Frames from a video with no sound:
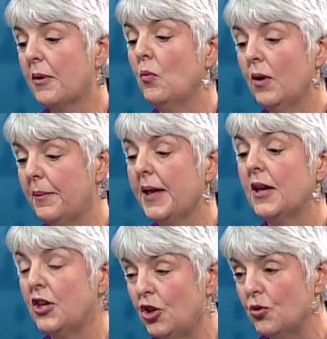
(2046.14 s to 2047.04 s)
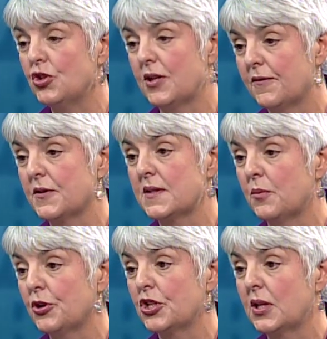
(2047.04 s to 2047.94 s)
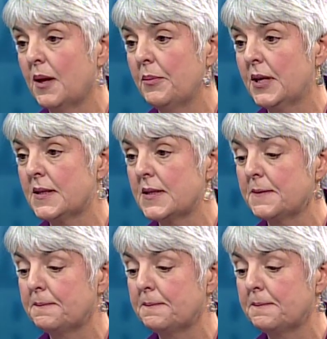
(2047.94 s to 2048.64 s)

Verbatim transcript: and will make a huge difference to British Columbians.